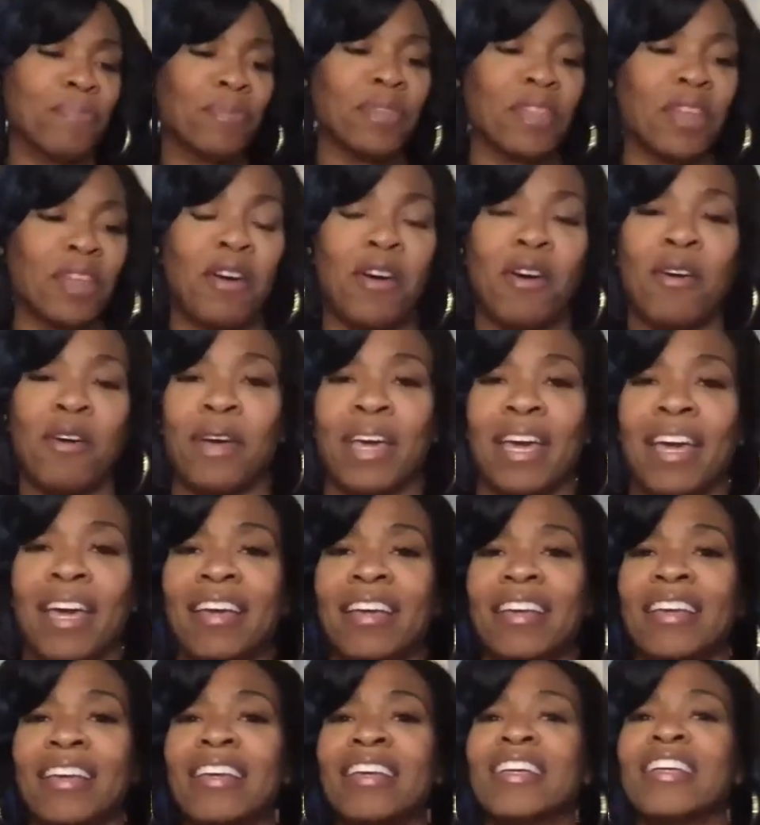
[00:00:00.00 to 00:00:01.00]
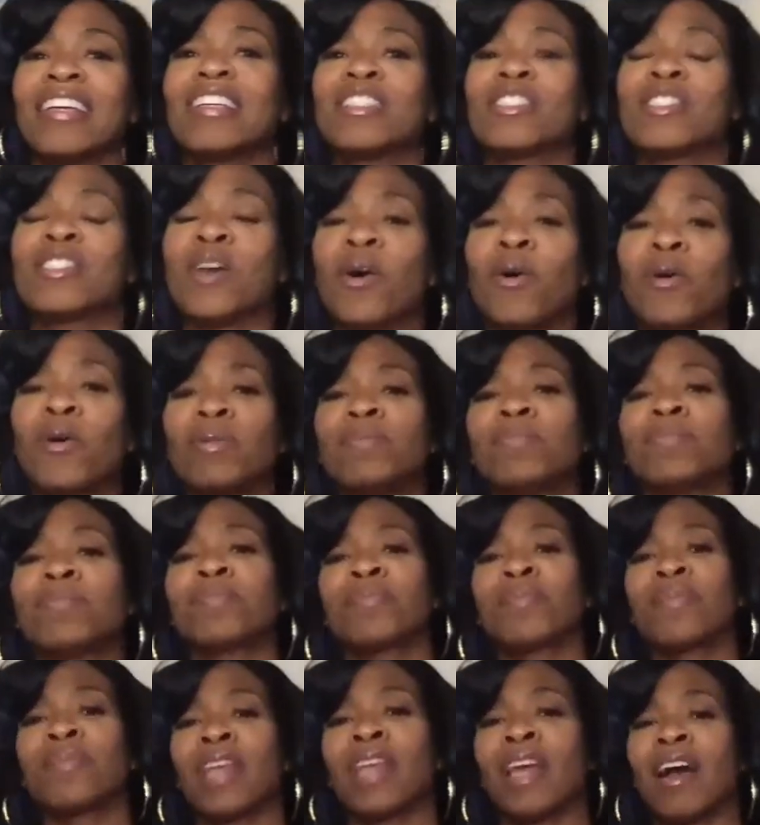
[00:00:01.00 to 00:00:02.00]
Okay, so
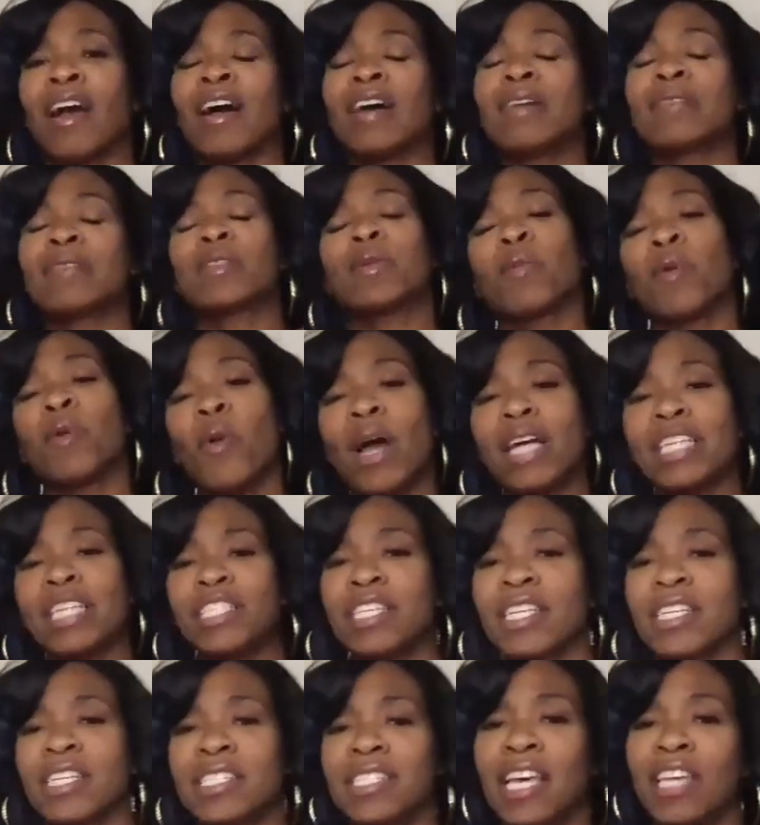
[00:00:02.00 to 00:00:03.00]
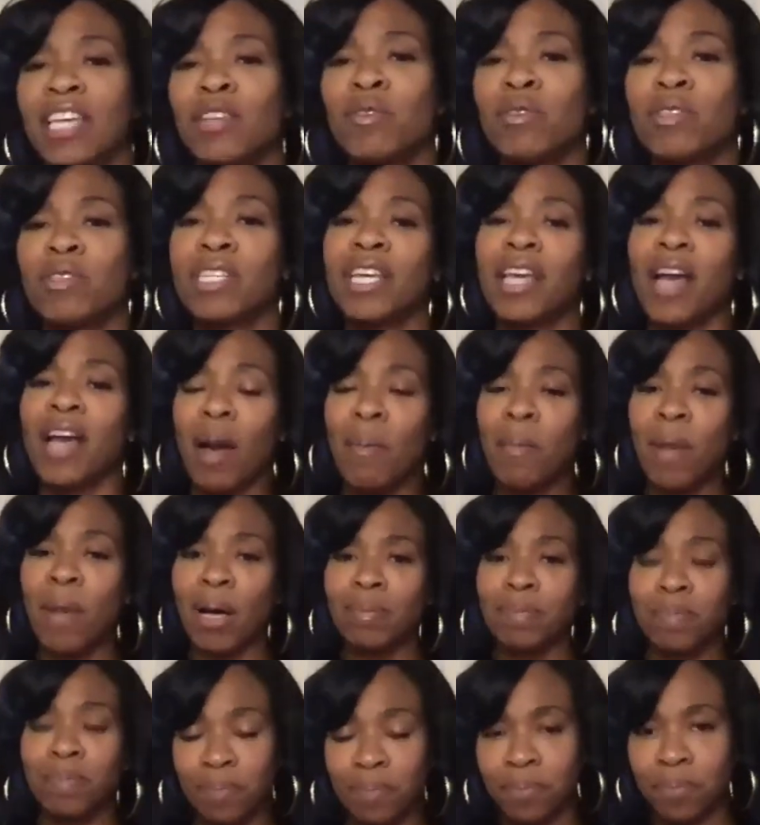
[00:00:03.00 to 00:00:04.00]
some questions that usually come up
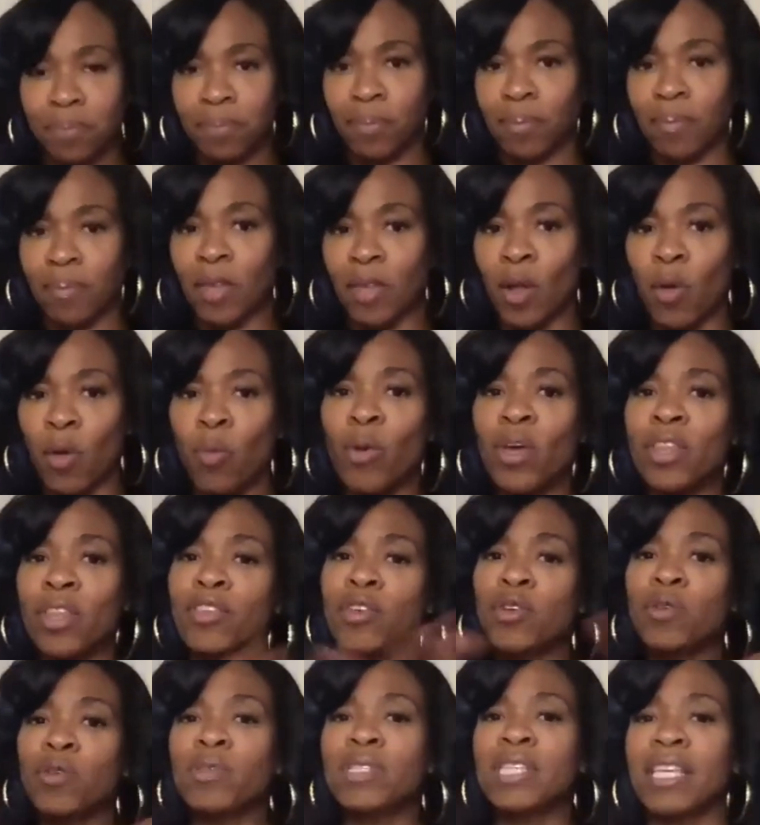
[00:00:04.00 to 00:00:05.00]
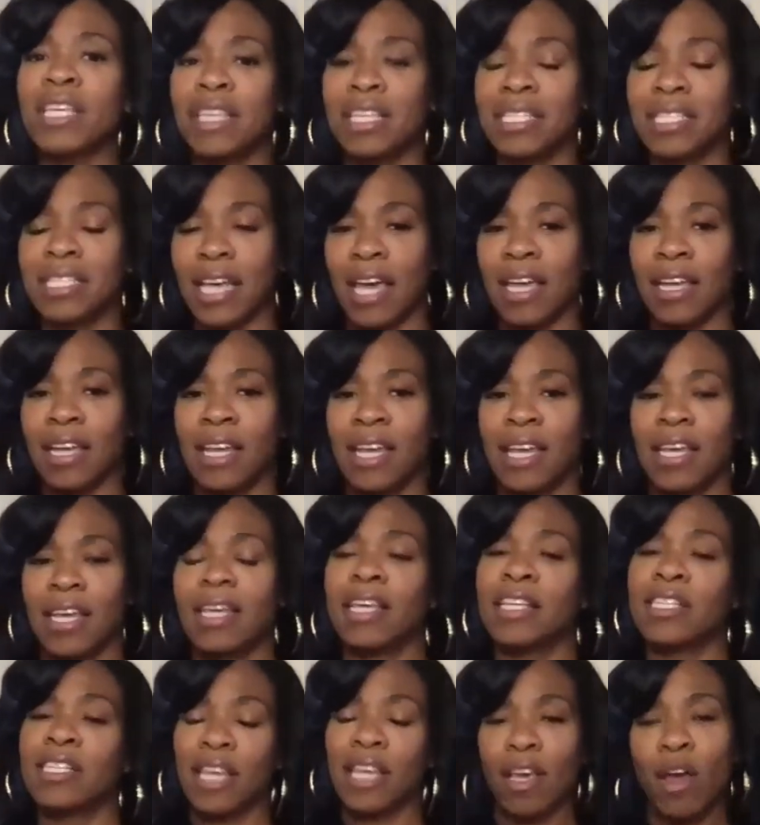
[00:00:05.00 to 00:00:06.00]
with using the technique is
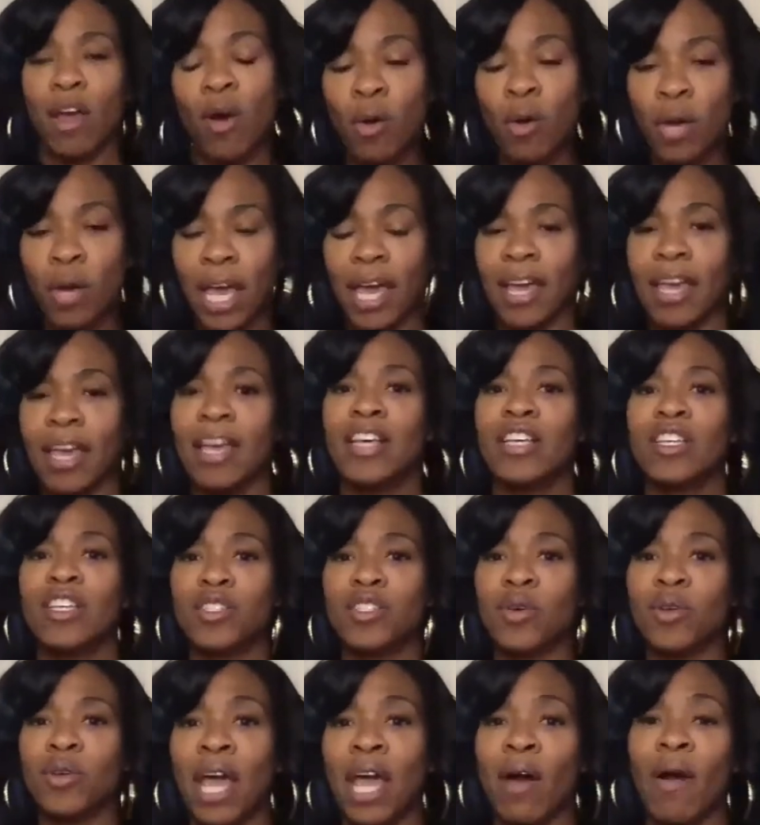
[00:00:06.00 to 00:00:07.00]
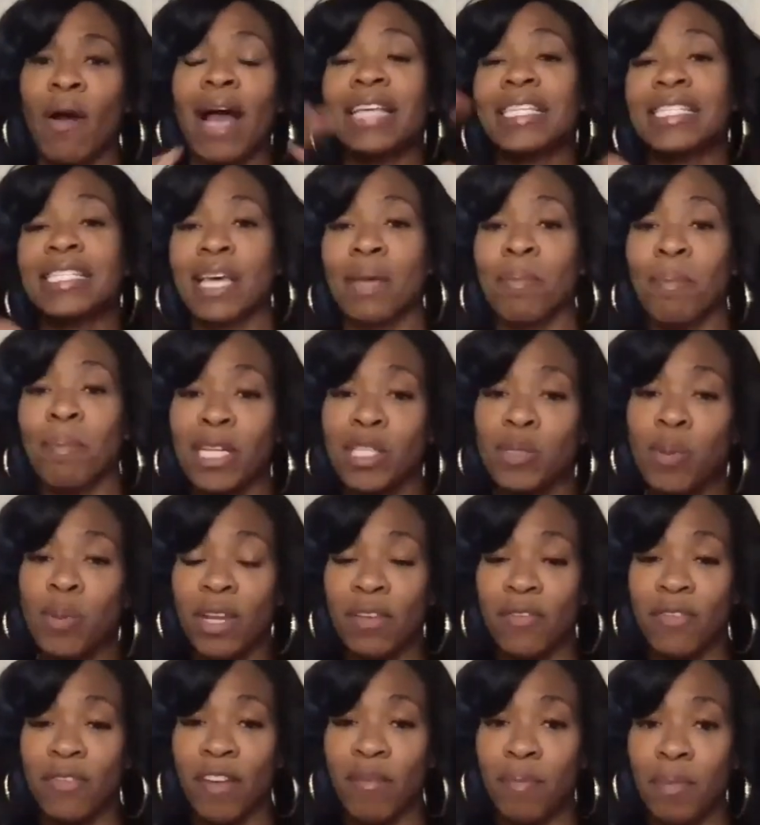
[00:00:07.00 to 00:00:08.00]
like, okay, so now I set my 25
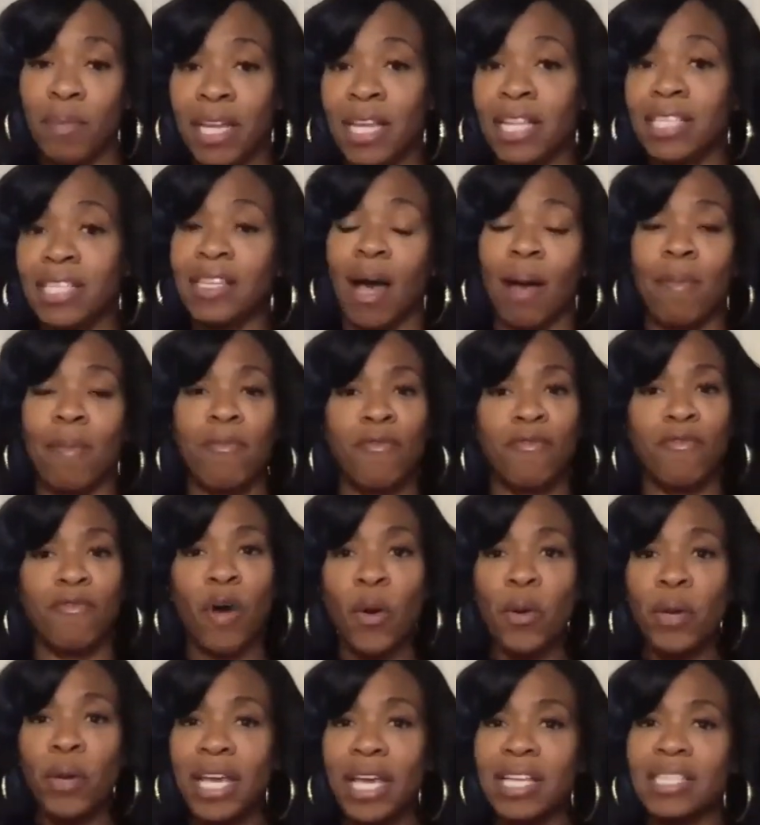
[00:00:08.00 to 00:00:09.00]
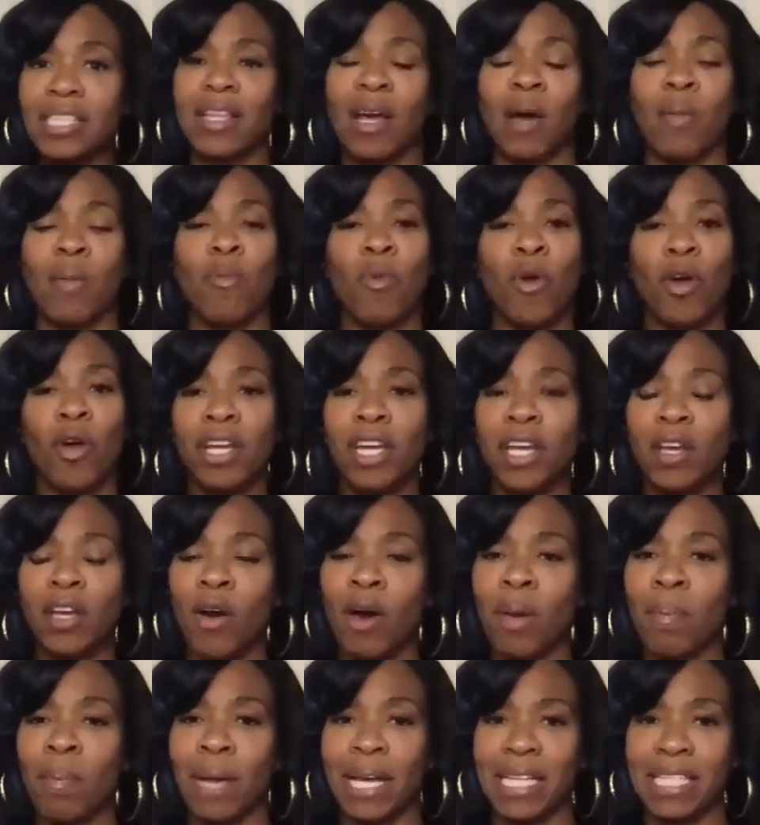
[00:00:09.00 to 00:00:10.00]
minutes, I'm focused, I'm working on
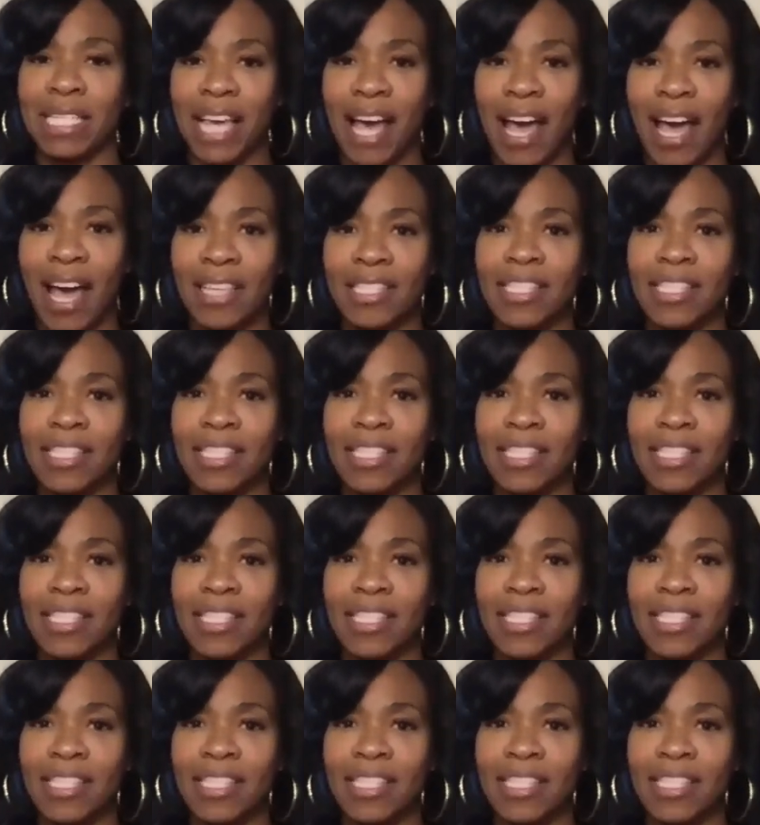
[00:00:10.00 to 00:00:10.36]
my task.